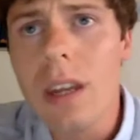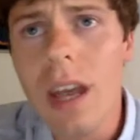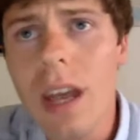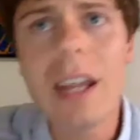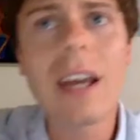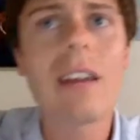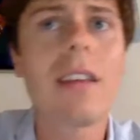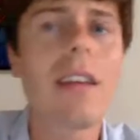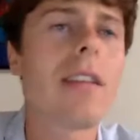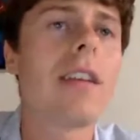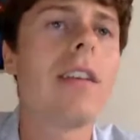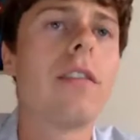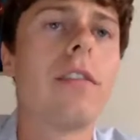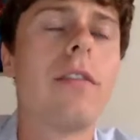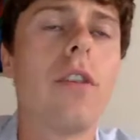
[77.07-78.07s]
And it exists
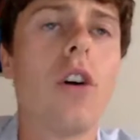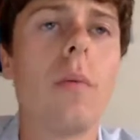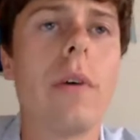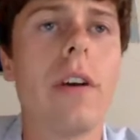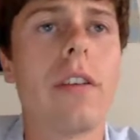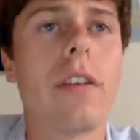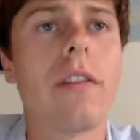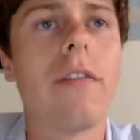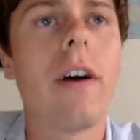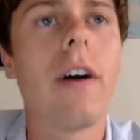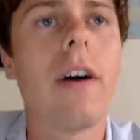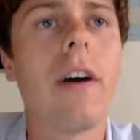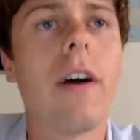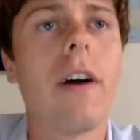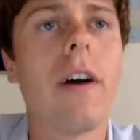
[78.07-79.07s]
in the form as
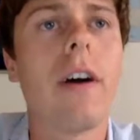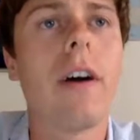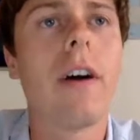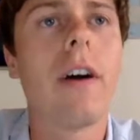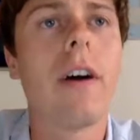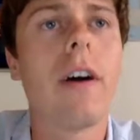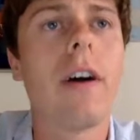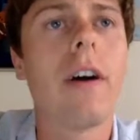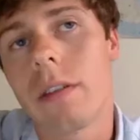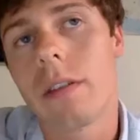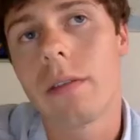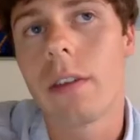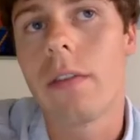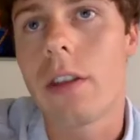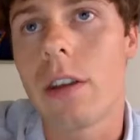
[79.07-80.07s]
phytoplankton, which
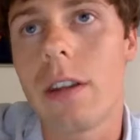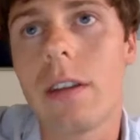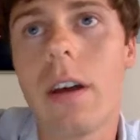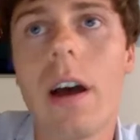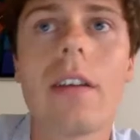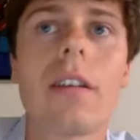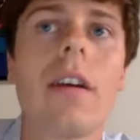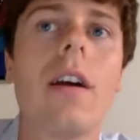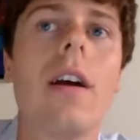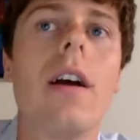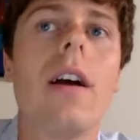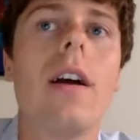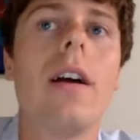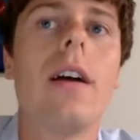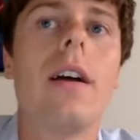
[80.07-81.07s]
eventually dies,
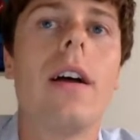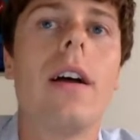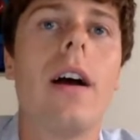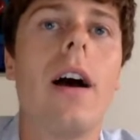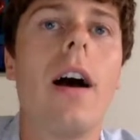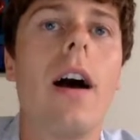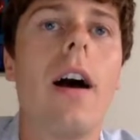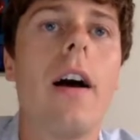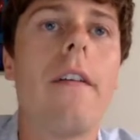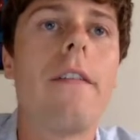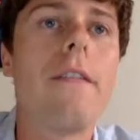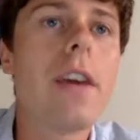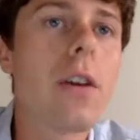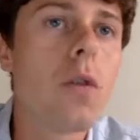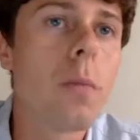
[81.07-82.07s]

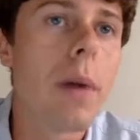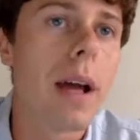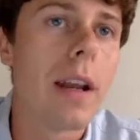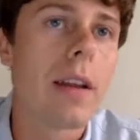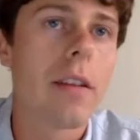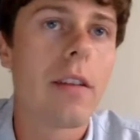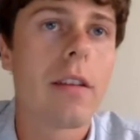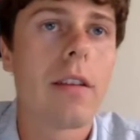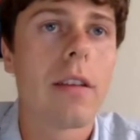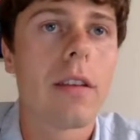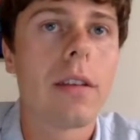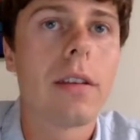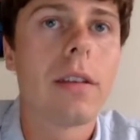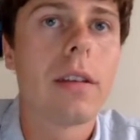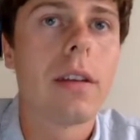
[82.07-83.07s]
fecal pellets,
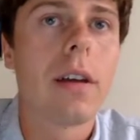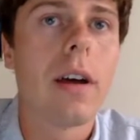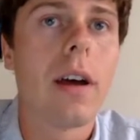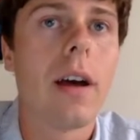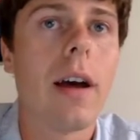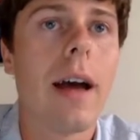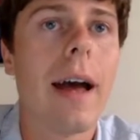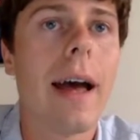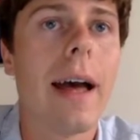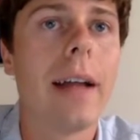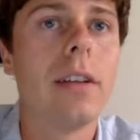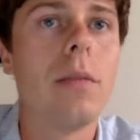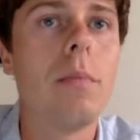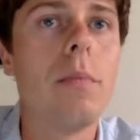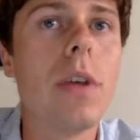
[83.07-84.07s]

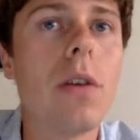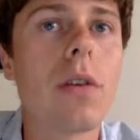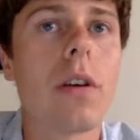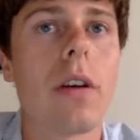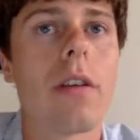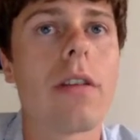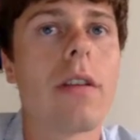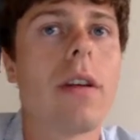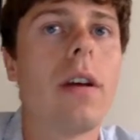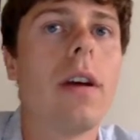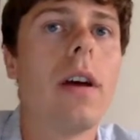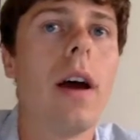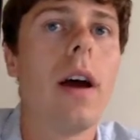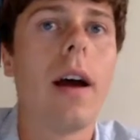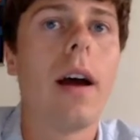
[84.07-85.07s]
and mucus,
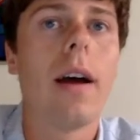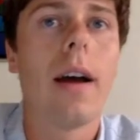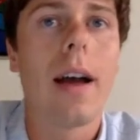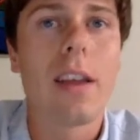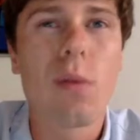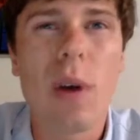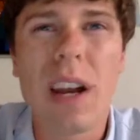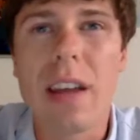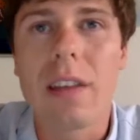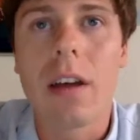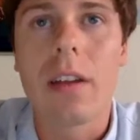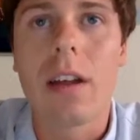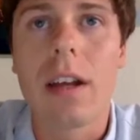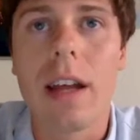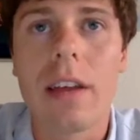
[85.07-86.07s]
as well as
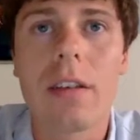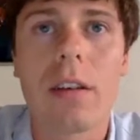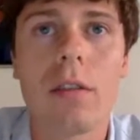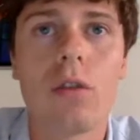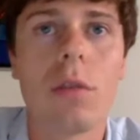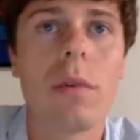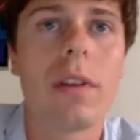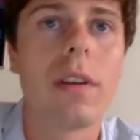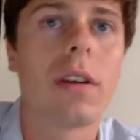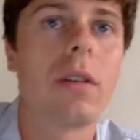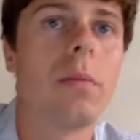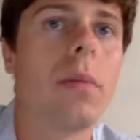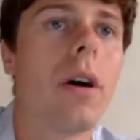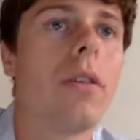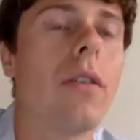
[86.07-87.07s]
other less contributing
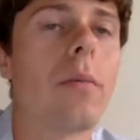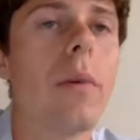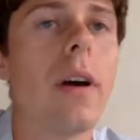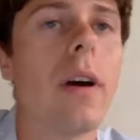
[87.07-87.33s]
components.